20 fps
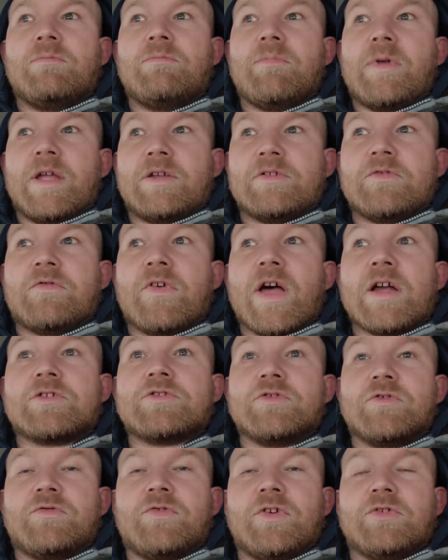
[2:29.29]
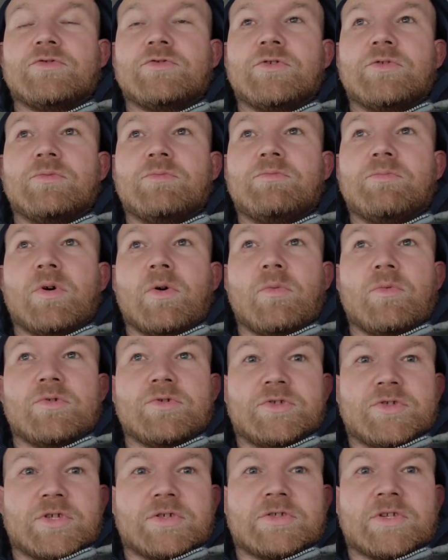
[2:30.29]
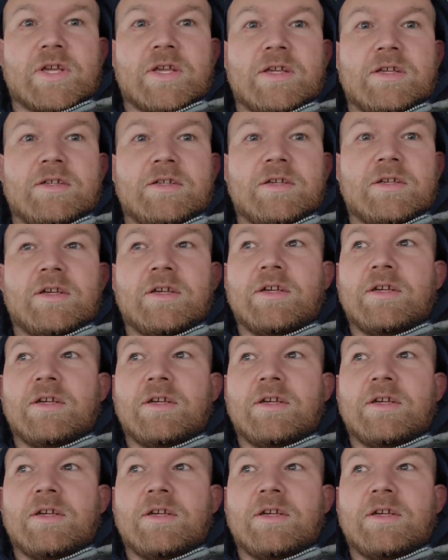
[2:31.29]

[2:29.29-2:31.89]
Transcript: manufacturer filter, but with just a